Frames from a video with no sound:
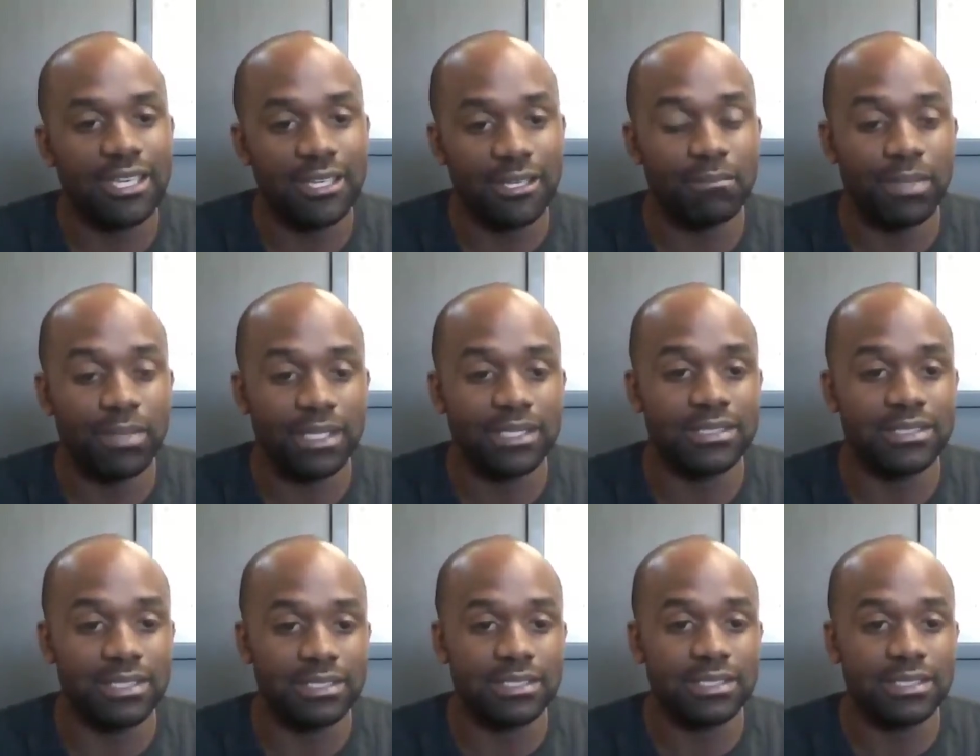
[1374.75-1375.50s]

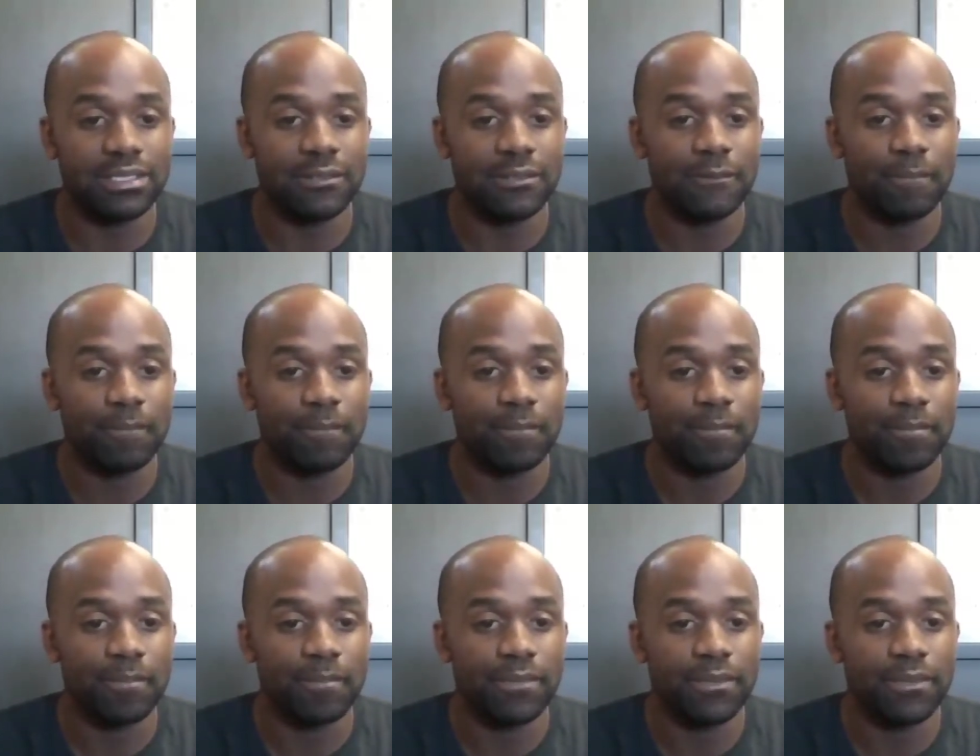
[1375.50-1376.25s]
business,
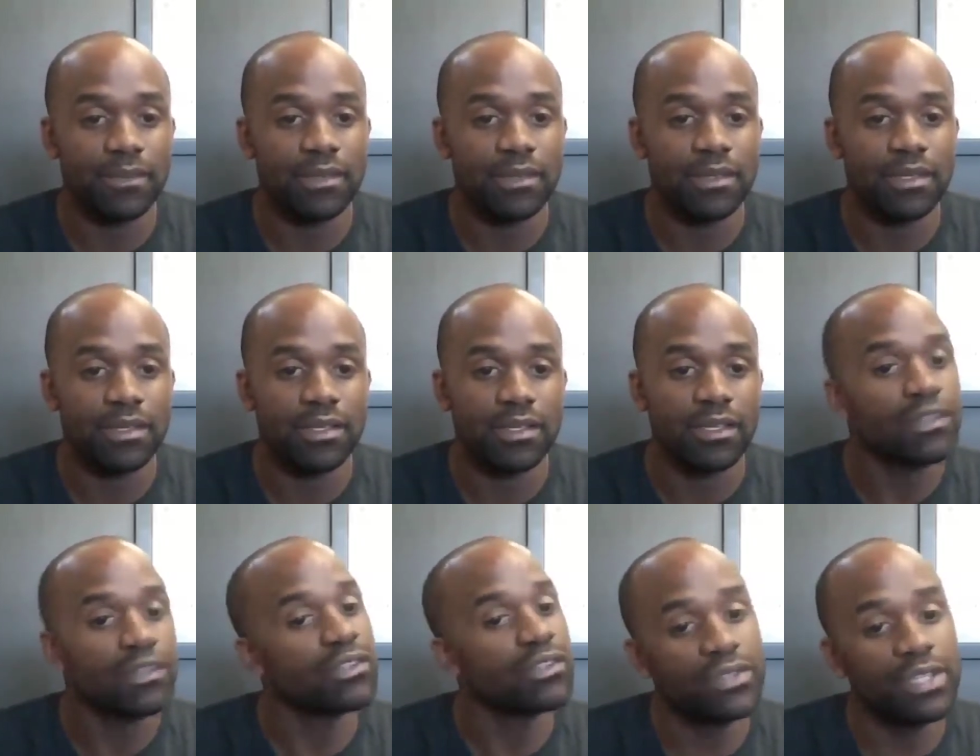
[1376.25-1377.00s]

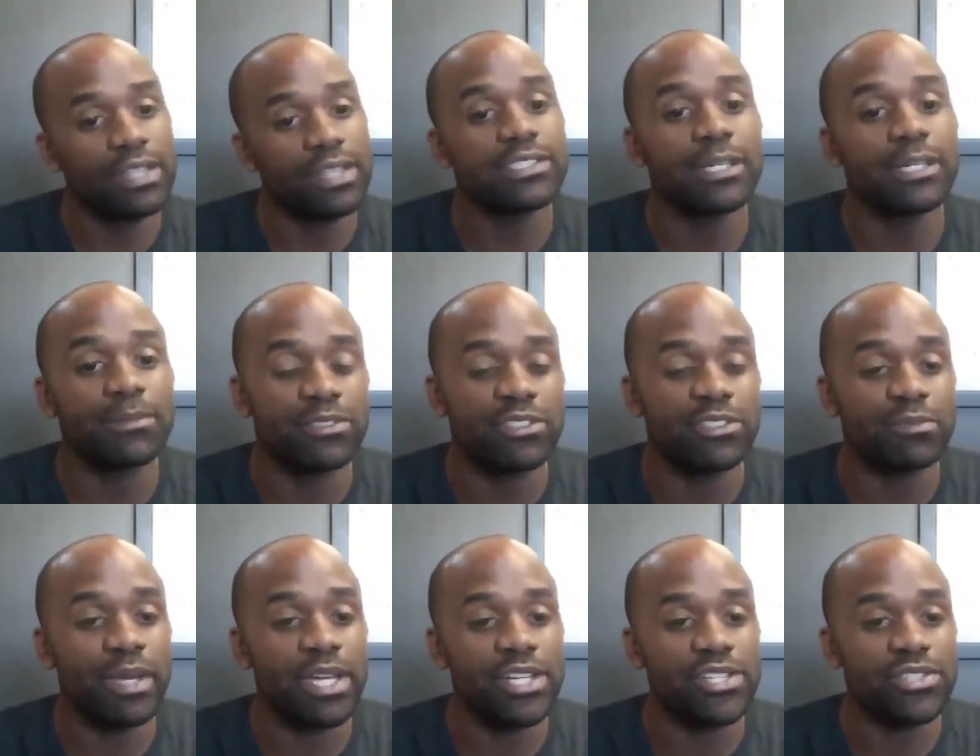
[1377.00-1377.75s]
you've done something
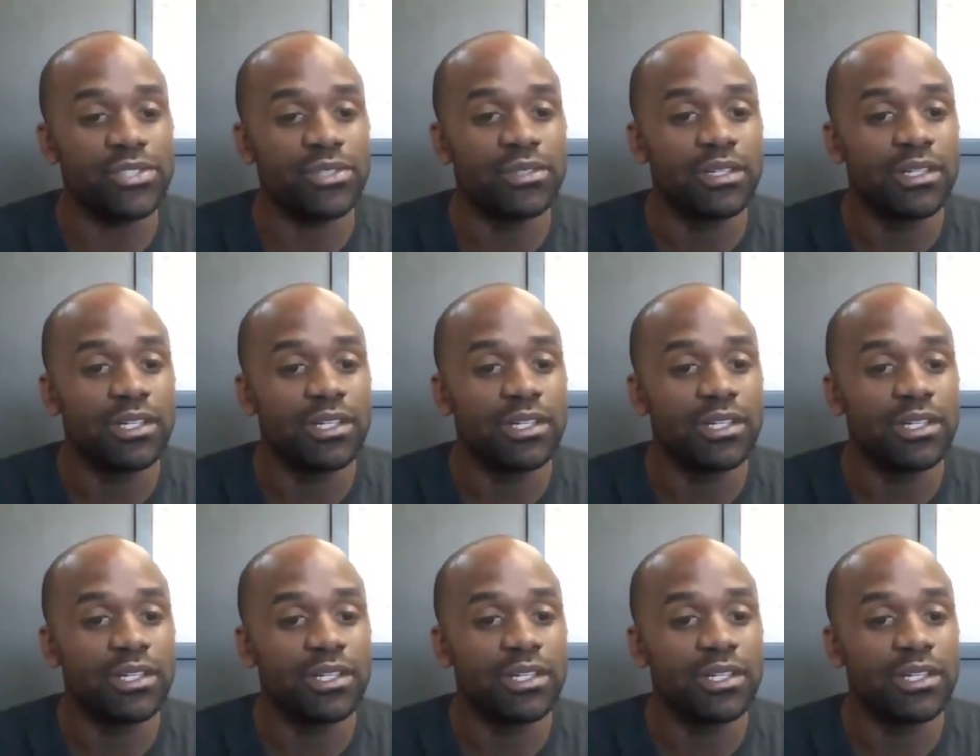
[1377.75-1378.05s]
special.